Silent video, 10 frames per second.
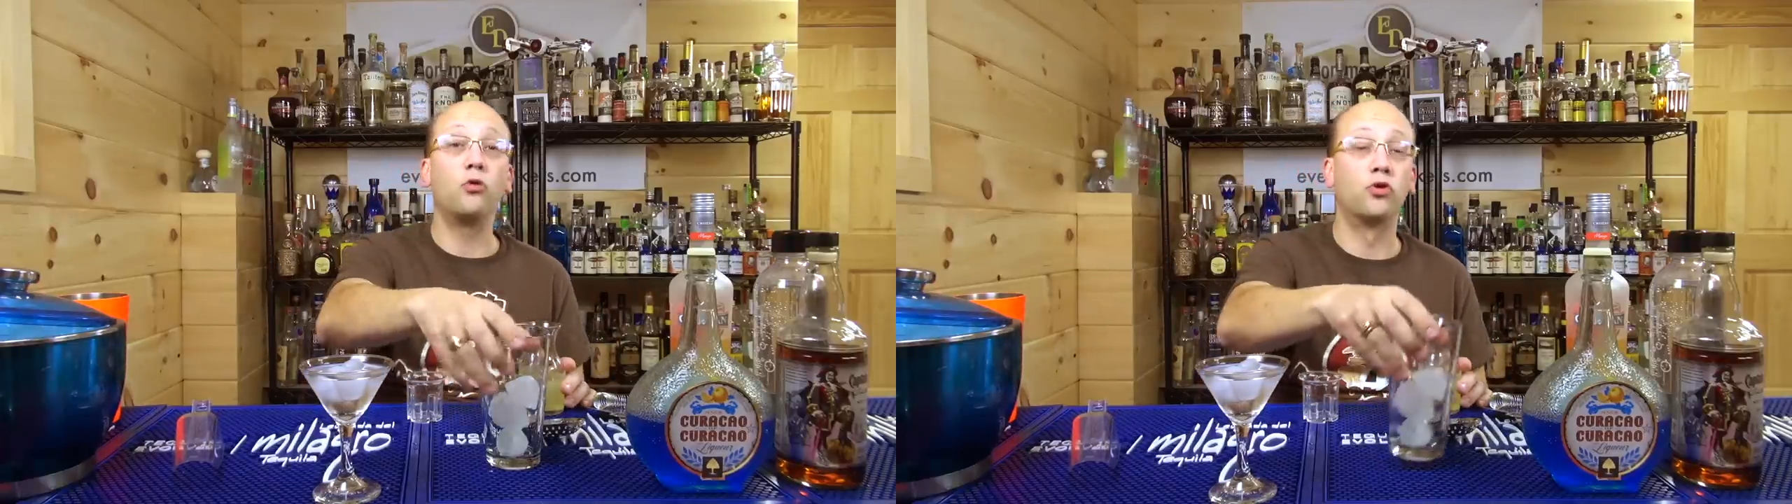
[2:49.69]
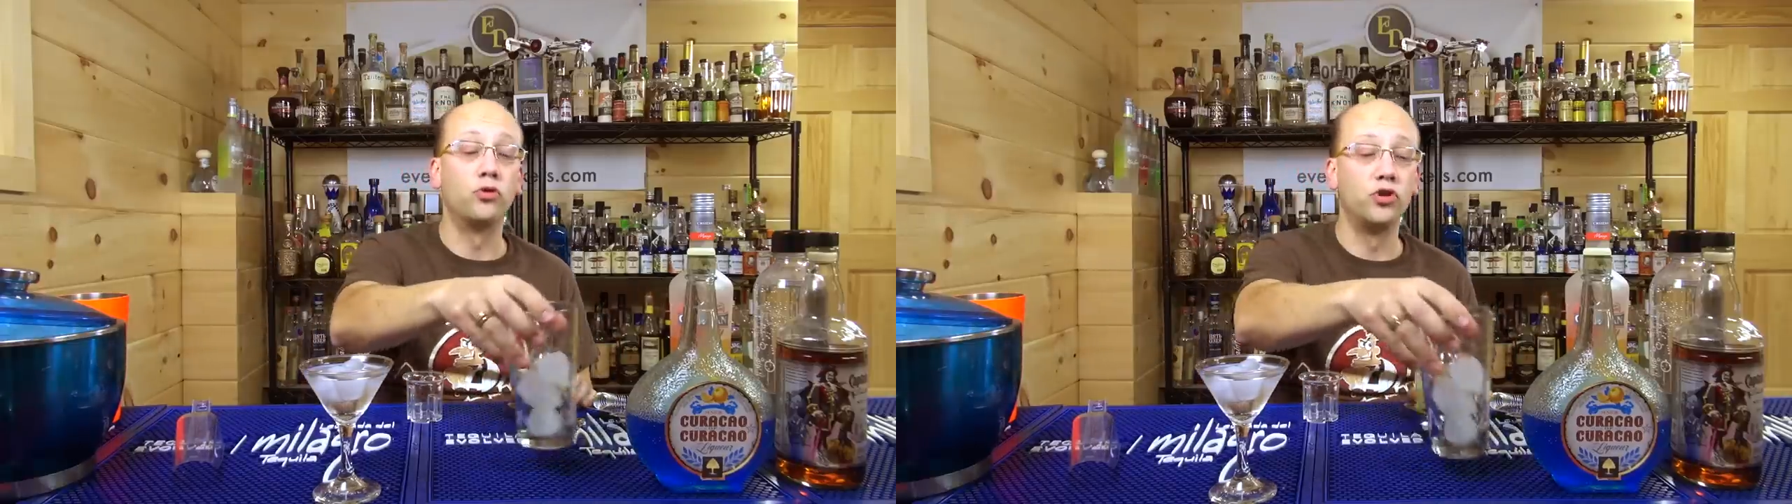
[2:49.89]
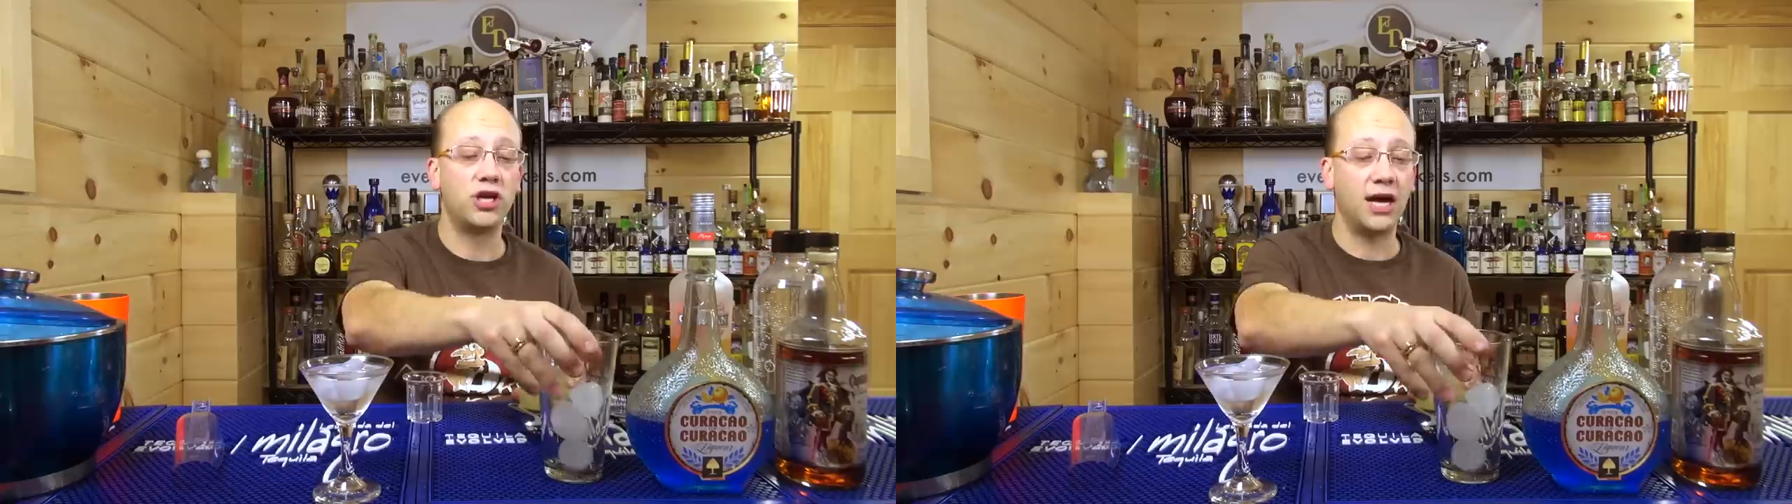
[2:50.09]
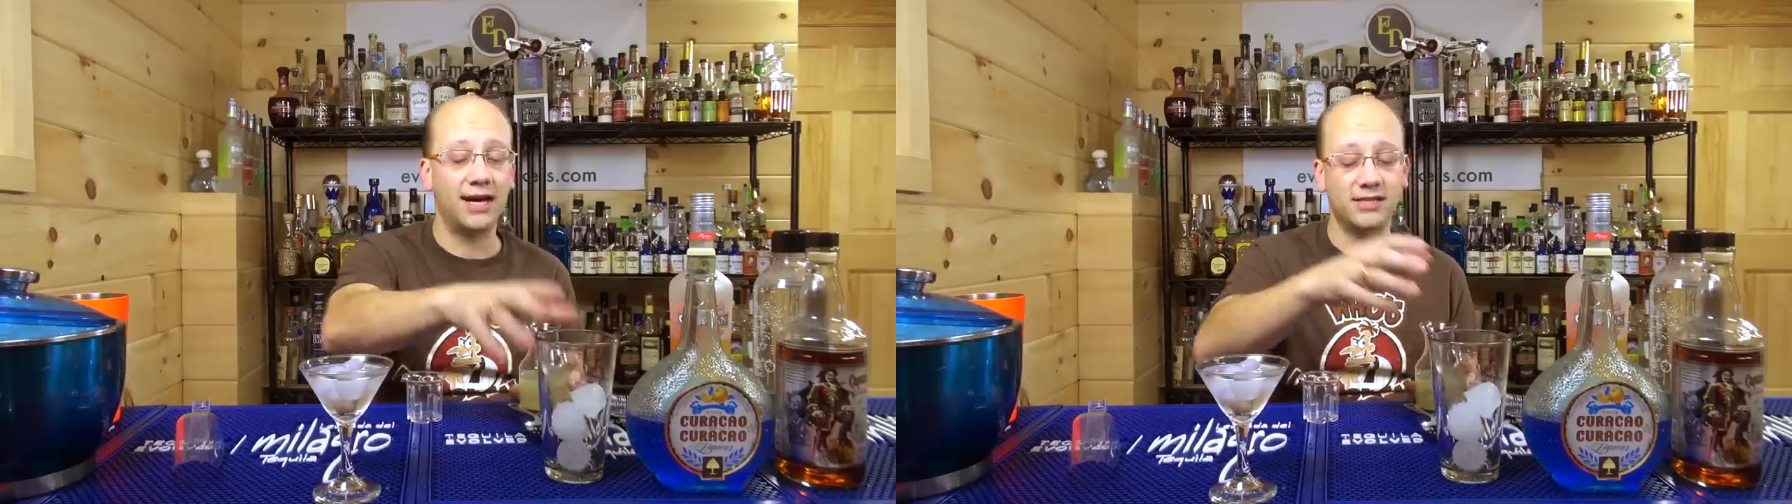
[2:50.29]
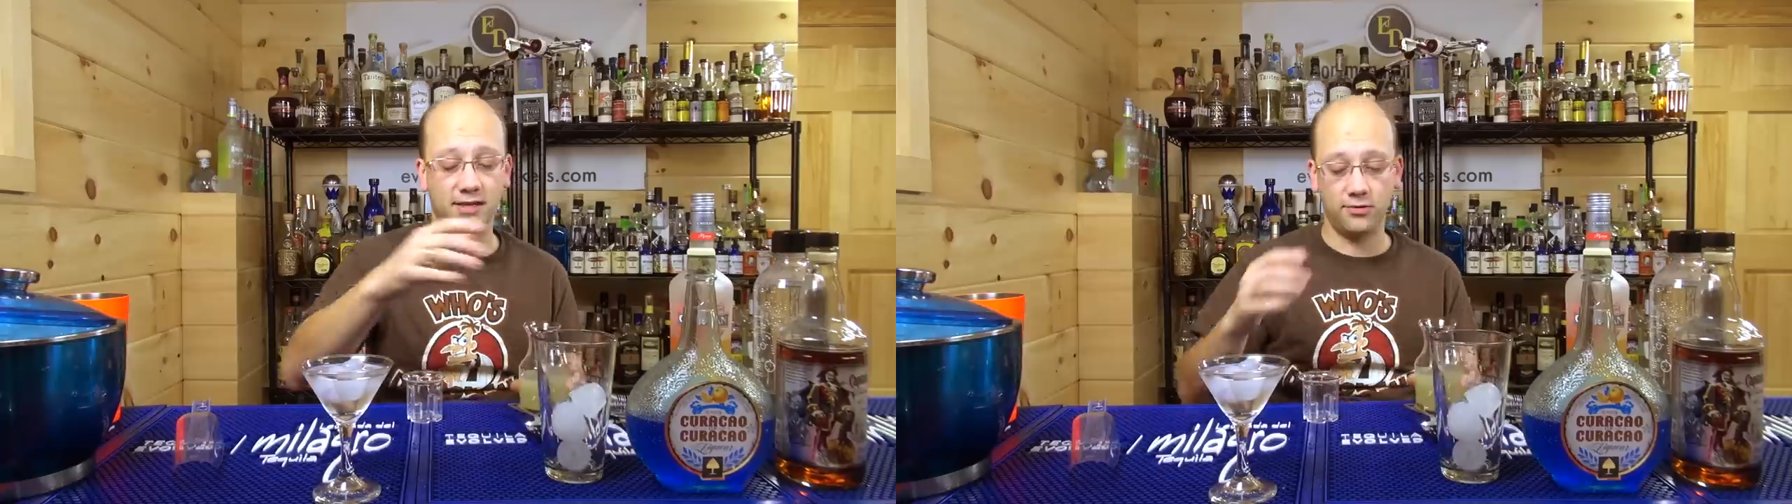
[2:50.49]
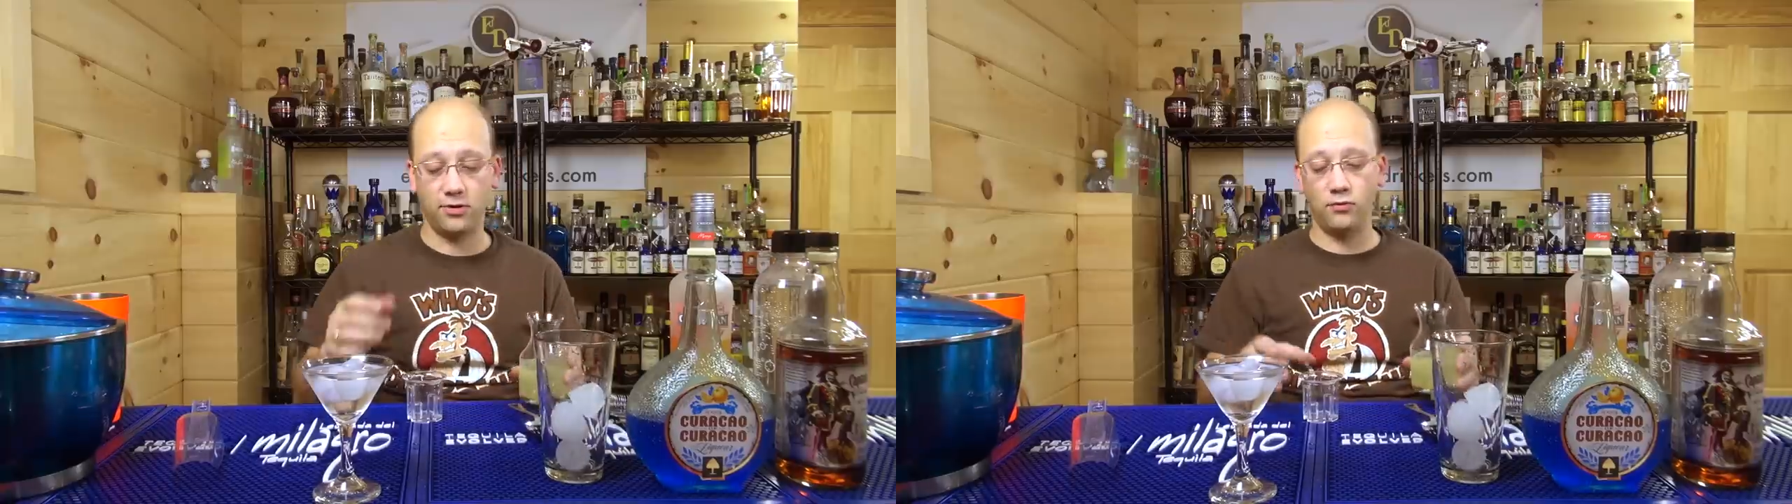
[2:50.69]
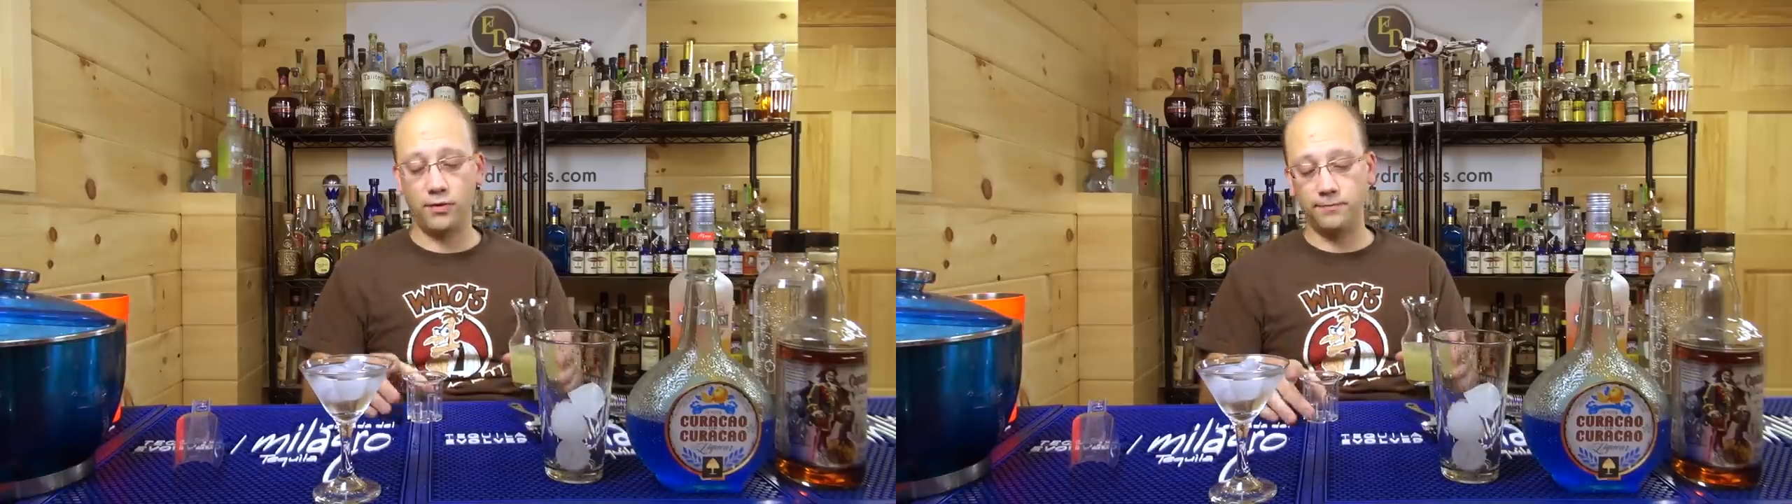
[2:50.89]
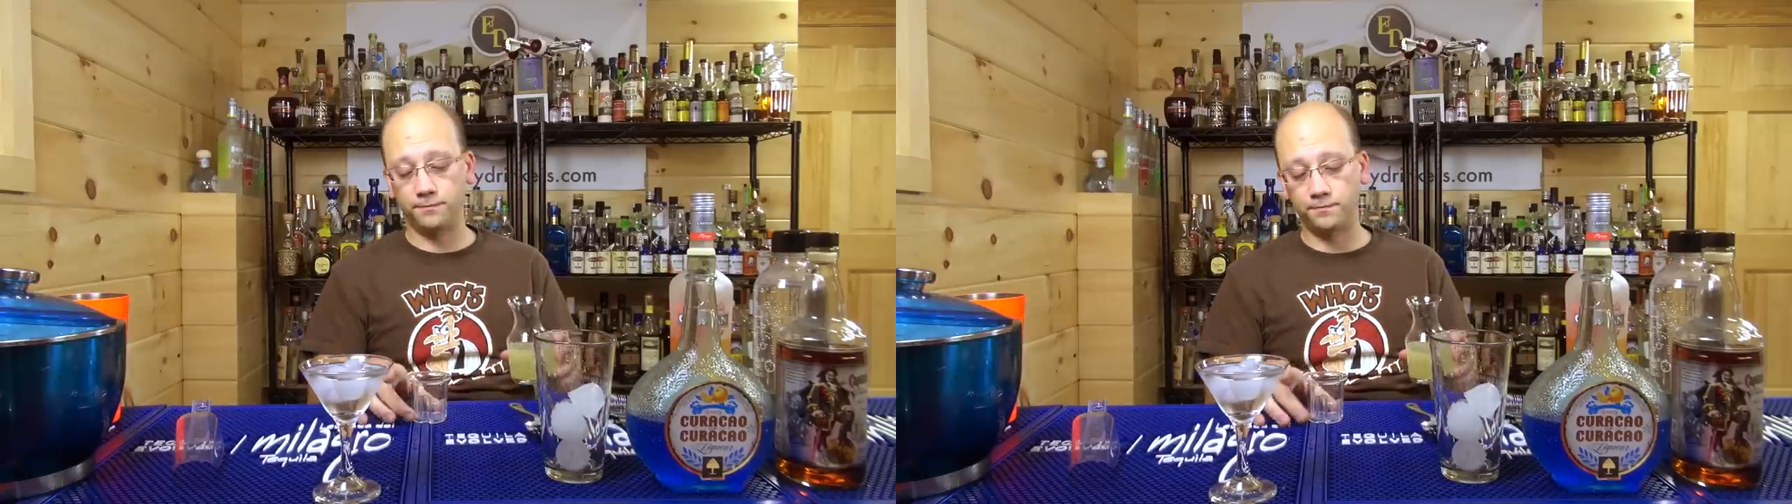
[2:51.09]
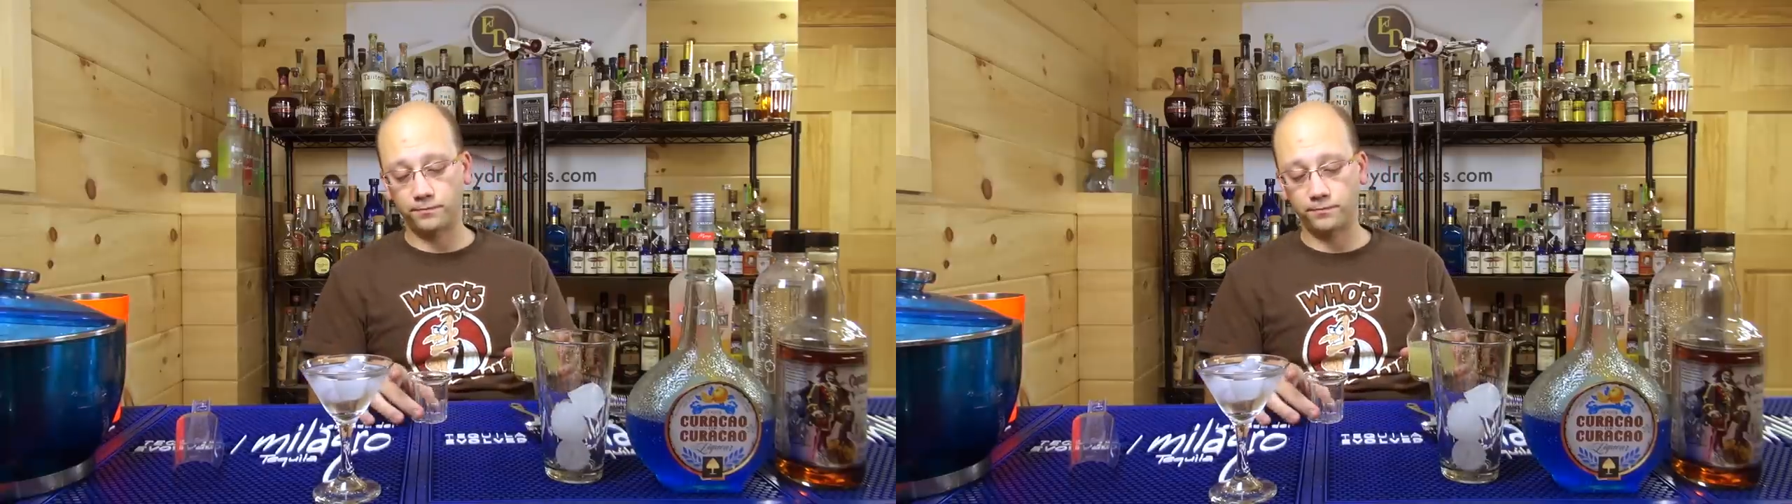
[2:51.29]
Oh, Cruzan Nine's another good one.